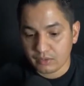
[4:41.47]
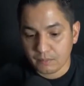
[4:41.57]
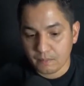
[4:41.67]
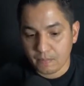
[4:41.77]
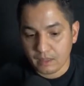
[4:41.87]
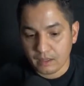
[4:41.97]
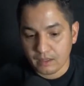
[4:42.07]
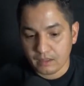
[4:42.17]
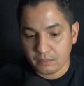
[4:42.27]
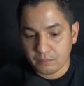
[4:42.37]
So
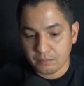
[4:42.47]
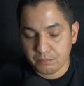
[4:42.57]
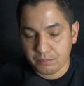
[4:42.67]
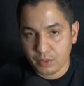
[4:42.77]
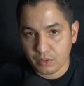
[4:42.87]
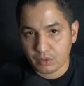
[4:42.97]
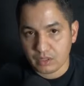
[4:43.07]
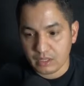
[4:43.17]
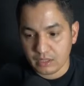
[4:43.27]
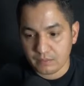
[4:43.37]
hopefully y'all can
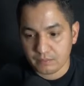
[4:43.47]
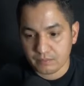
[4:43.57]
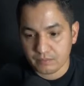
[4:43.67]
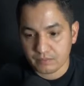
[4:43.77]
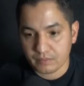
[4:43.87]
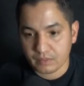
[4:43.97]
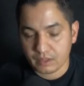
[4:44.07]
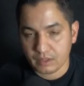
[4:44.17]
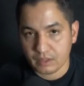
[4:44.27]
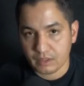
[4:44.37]
hear me while
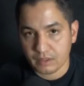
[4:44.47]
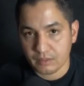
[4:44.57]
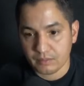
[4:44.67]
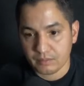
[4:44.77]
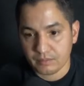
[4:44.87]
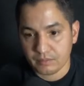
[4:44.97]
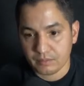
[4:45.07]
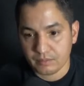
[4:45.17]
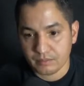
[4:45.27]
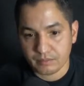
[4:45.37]
I've got this video out
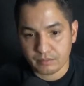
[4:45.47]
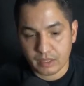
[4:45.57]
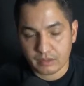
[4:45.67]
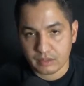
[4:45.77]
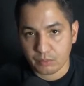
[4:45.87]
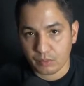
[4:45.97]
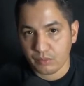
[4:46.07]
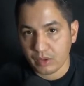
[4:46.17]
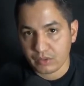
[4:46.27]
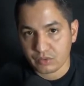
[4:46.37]
there. Can you see the
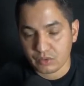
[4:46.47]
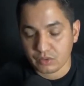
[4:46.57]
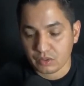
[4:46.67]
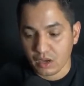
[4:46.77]
video?